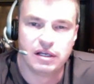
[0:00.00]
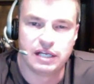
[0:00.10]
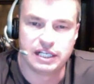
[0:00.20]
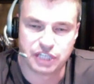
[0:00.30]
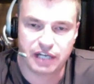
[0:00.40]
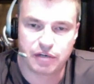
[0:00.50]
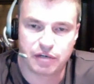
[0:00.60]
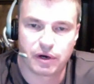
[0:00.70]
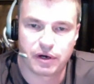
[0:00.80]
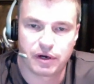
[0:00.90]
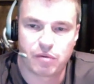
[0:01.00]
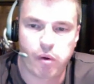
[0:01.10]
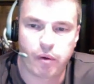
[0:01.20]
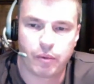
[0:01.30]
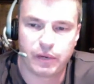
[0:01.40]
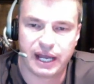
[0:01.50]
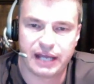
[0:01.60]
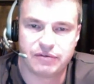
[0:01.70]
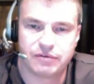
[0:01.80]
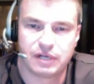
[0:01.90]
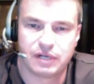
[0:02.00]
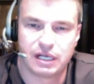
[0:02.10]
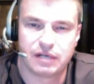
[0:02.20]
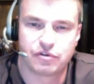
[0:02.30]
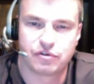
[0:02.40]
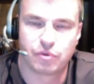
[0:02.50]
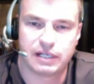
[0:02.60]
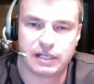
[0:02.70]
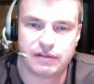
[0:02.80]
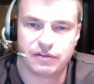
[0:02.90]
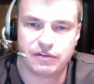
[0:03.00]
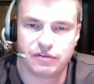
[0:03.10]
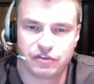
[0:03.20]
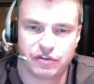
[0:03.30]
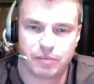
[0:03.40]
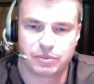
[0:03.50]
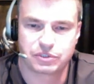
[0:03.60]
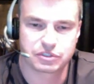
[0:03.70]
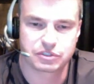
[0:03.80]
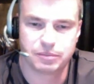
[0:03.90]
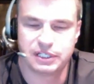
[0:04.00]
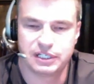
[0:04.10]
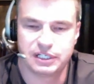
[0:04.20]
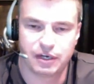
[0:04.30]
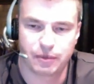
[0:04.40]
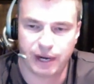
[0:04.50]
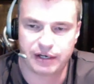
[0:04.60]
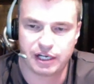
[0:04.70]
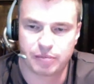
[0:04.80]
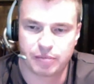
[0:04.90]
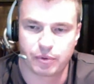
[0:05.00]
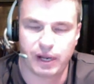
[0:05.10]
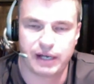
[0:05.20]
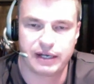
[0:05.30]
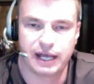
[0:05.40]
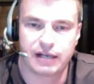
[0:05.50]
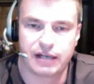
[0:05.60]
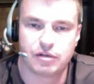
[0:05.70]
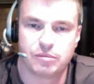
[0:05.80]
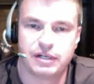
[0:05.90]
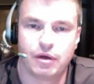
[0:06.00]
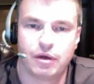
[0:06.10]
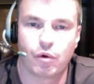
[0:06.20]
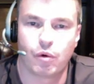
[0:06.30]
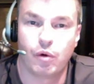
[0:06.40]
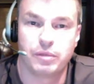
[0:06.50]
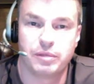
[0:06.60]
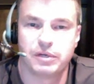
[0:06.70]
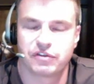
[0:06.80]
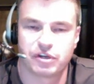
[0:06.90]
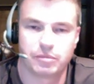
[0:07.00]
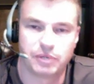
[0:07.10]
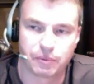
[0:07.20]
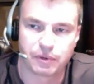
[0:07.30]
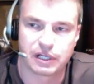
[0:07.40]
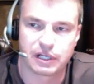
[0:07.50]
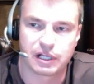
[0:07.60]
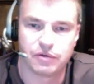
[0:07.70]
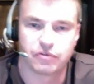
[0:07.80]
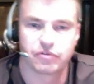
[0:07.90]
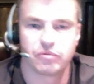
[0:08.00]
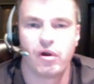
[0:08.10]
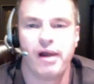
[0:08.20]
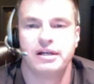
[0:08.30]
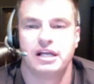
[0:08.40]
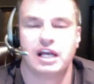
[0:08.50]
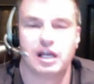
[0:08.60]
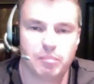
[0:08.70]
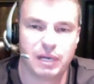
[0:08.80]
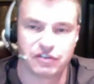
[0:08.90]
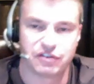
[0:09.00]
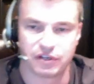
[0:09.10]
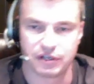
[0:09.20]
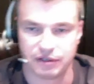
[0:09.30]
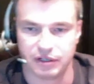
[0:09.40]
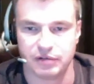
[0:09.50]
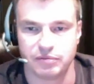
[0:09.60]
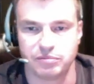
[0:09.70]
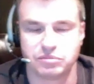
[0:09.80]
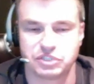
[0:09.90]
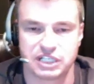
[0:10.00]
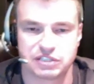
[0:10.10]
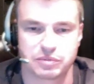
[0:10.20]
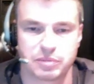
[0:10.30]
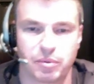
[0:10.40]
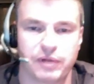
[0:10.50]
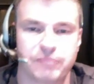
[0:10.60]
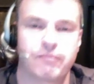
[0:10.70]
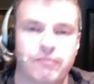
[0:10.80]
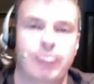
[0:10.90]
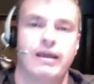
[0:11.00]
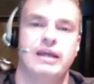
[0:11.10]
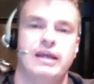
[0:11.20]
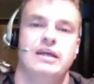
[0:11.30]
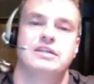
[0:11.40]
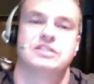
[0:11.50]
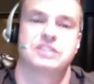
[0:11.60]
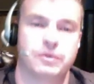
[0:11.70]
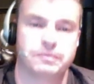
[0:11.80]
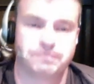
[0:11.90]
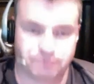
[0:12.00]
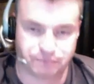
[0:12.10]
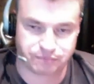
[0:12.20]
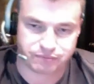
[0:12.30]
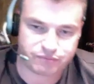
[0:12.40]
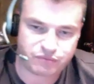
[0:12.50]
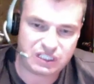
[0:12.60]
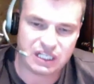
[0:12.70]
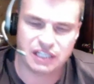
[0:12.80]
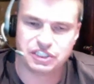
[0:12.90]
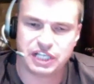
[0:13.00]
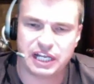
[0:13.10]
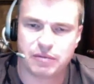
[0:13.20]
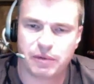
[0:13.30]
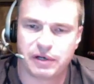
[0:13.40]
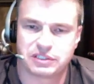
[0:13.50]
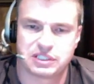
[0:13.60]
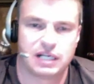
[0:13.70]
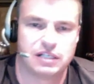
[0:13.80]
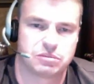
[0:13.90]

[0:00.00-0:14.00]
in January we had 20. These numbers are going to be rounded up or rounded down a little bit. Don't quote me, but it's going to be really close based on SES reporting. So January sales